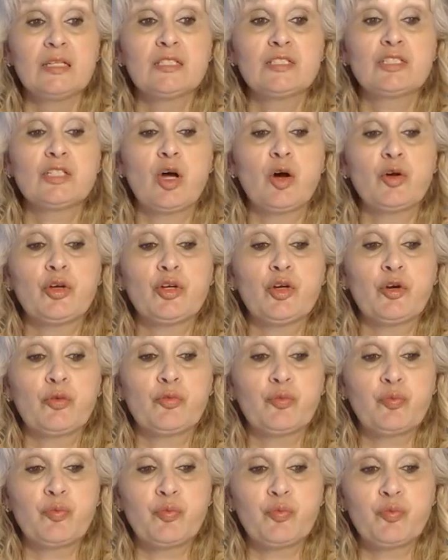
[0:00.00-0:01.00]
So
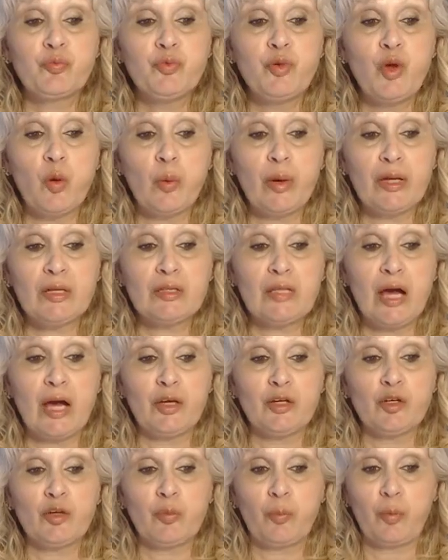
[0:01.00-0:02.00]
you're knowing
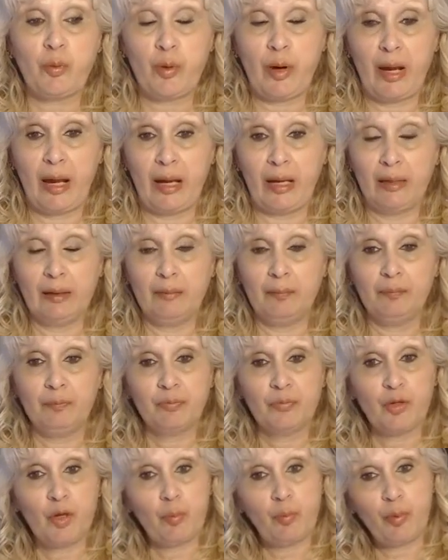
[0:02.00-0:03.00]
that your brain,
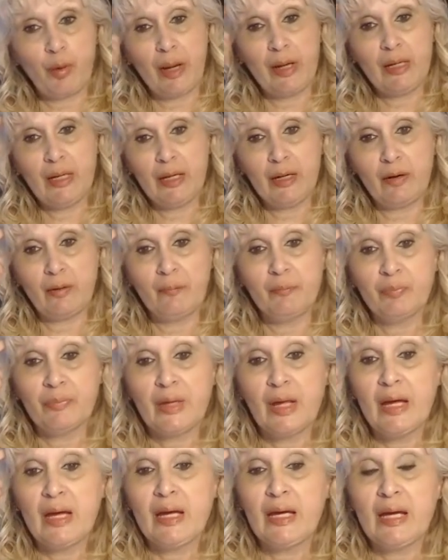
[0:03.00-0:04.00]
your brain here,
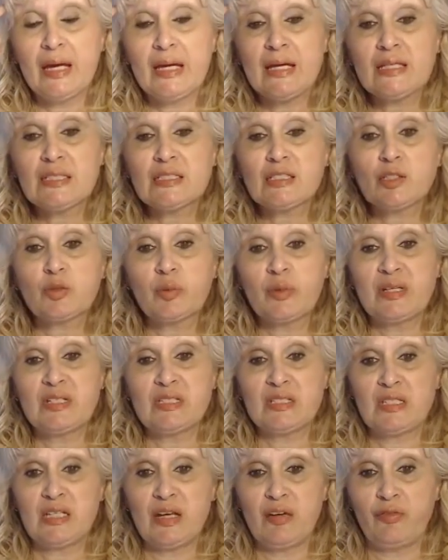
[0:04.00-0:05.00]
is the
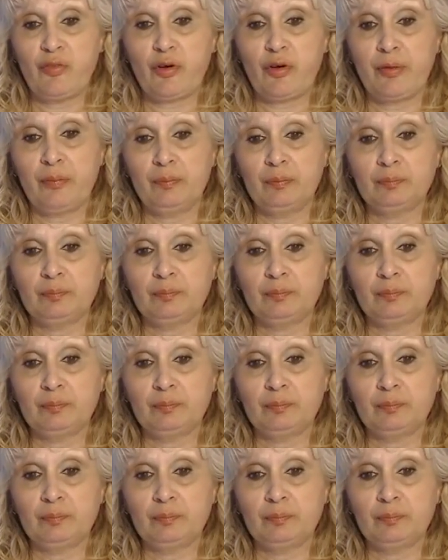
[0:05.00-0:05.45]
receiver.